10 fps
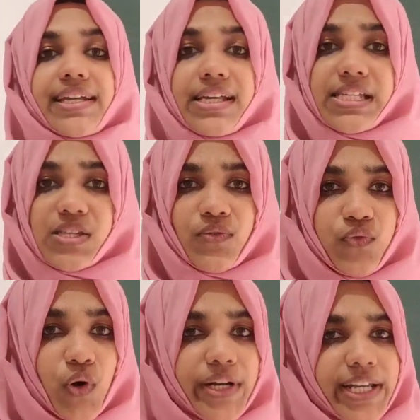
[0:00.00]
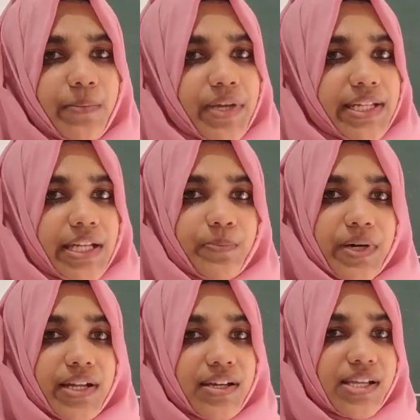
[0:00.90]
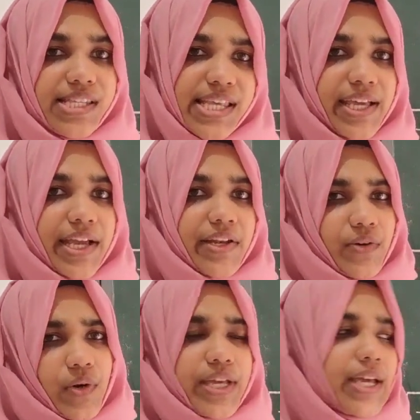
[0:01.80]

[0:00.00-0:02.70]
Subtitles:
That is 40 meter per second.